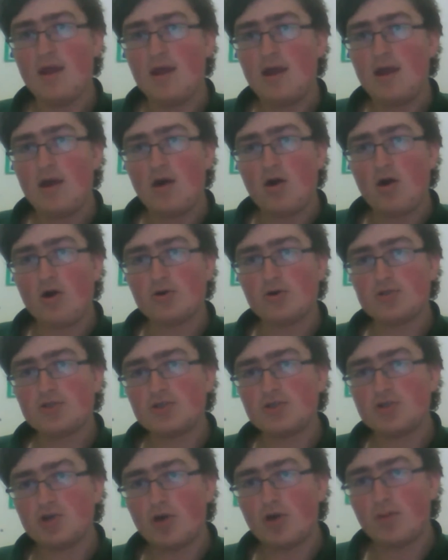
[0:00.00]
On to the
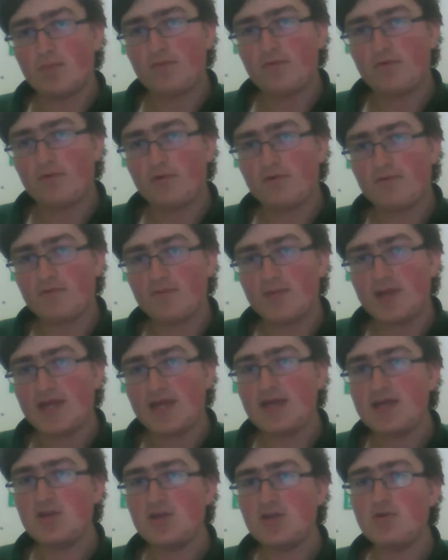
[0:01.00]
top 4 from
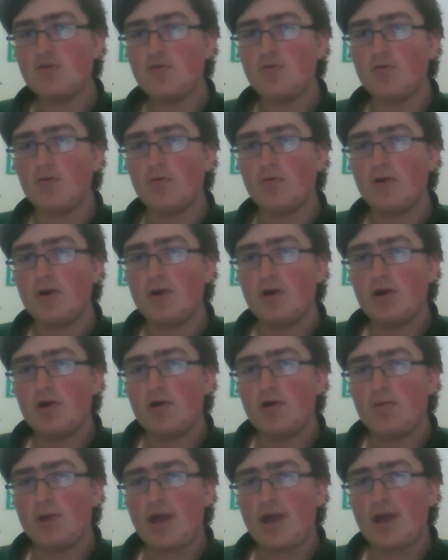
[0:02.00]
EU.
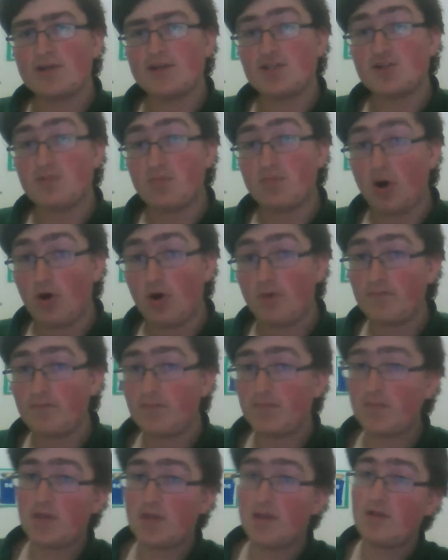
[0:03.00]
We had Spa,
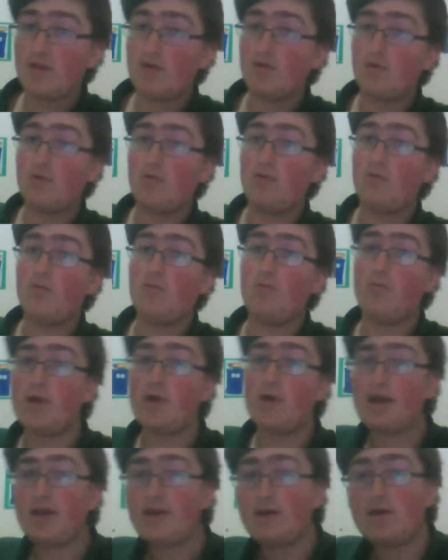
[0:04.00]

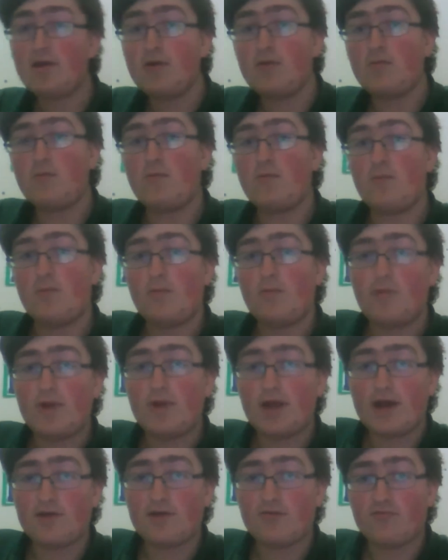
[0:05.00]
winning. We
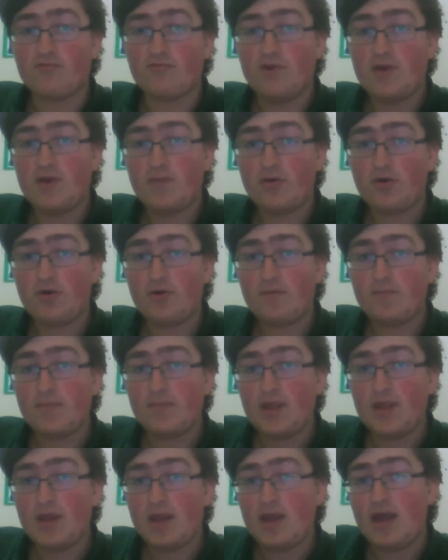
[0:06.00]
had Reaper,
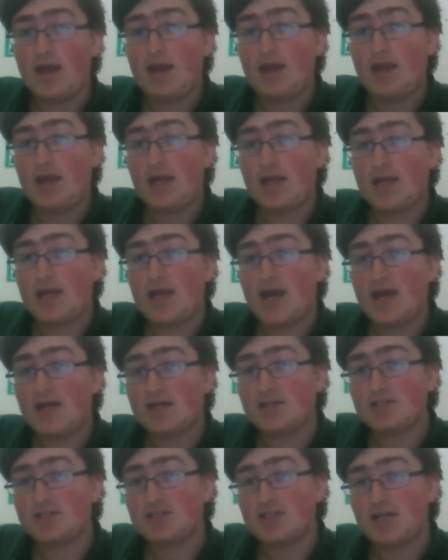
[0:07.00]

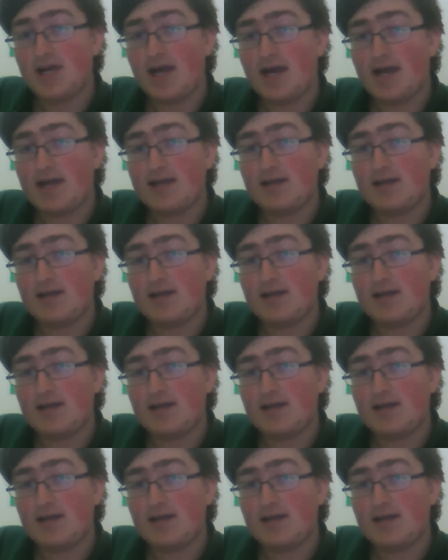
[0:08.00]
Cax, and